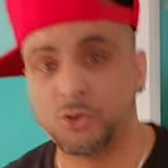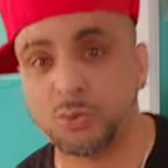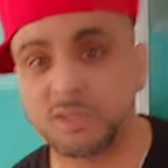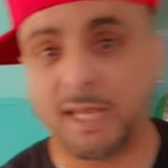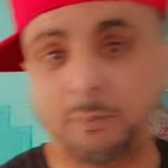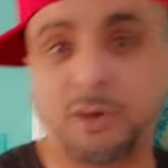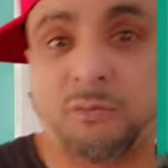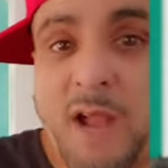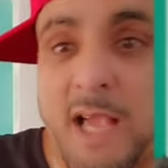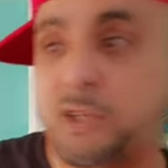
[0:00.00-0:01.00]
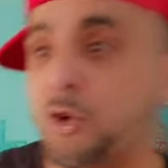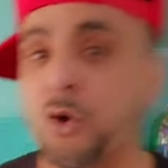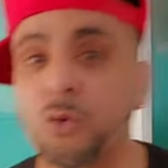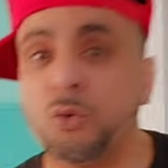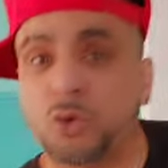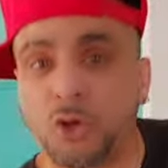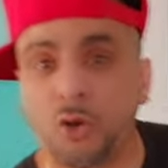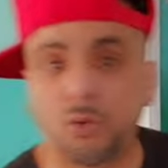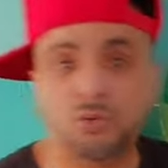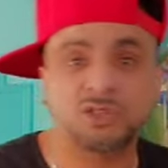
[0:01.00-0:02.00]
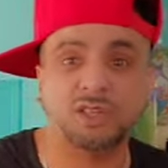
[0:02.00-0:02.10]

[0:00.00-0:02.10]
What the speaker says: You was able to rock your own clothes,